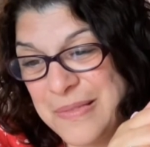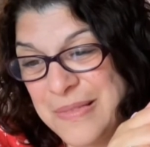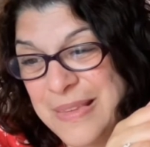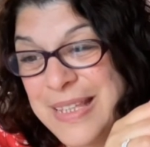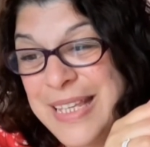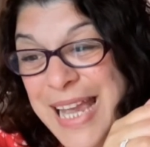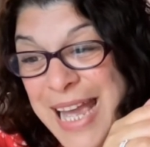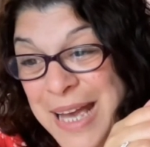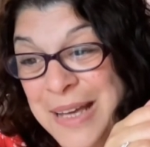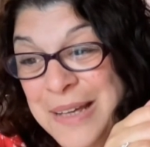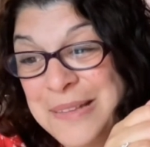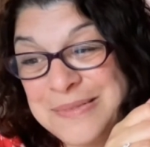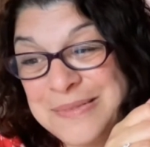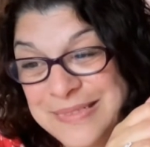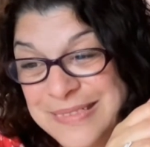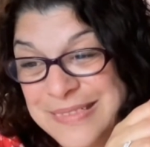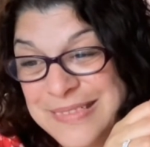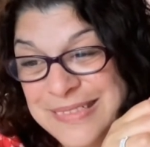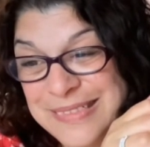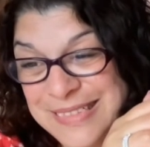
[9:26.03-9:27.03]
Yeah. But
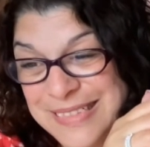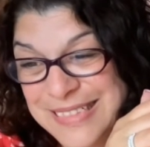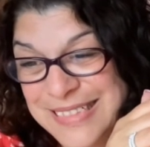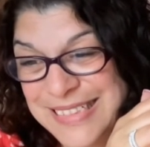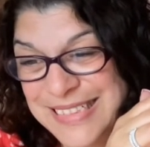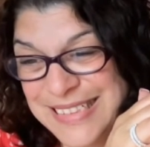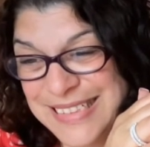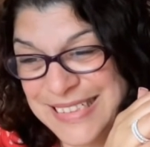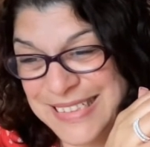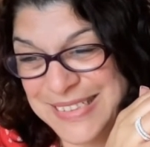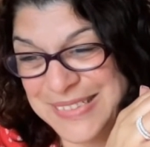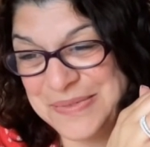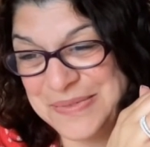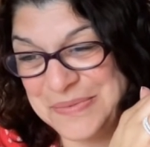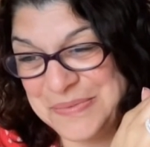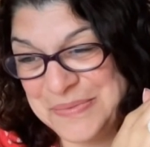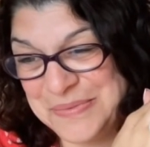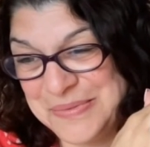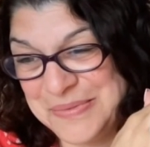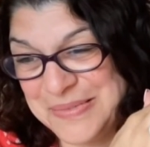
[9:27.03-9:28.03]
like, the results
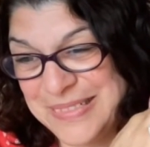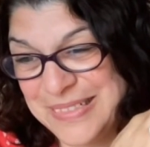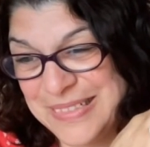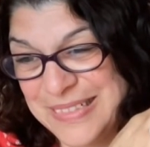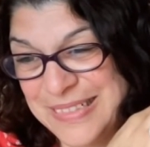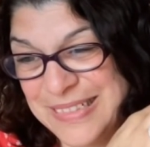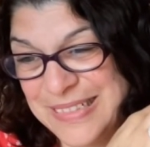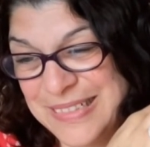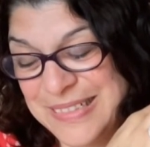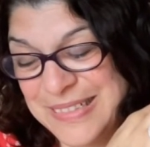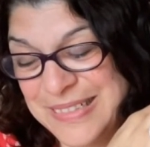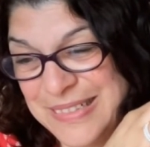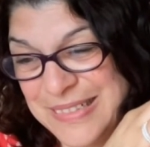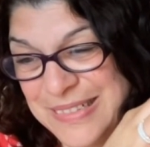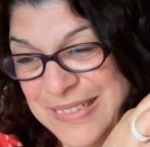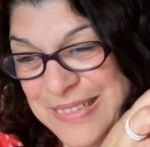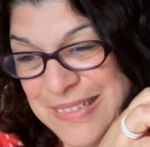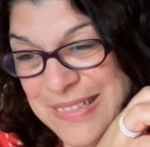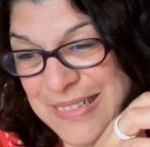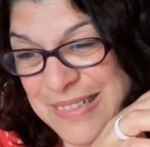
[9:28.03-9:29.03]
that you've got are
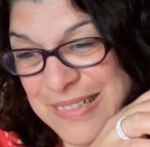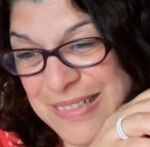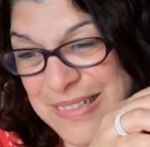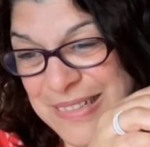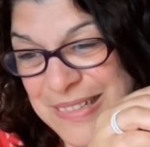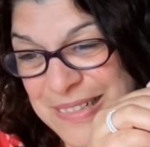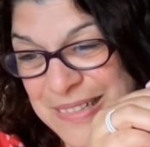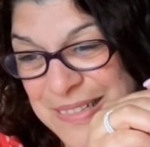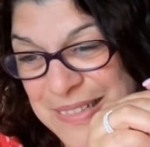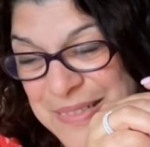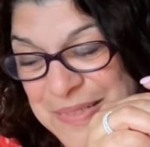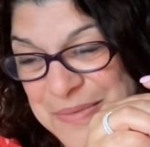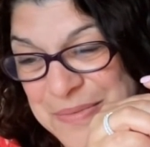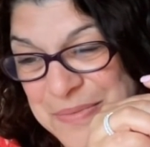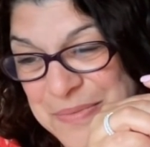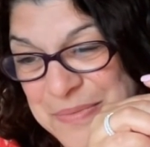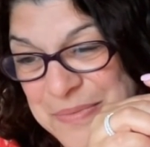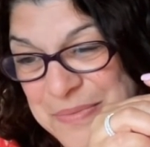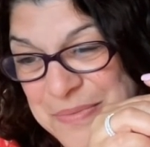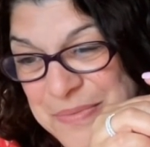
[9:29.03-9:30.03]

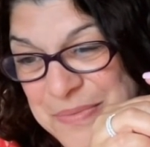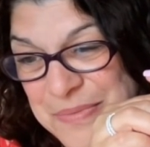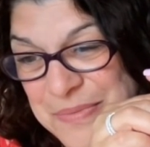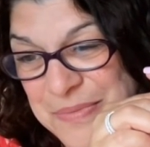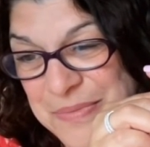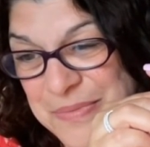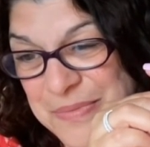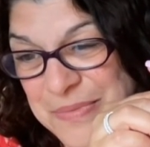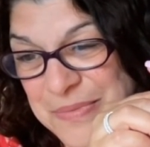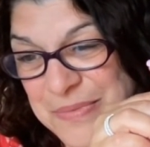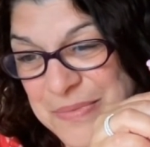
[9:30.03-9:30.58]
very good.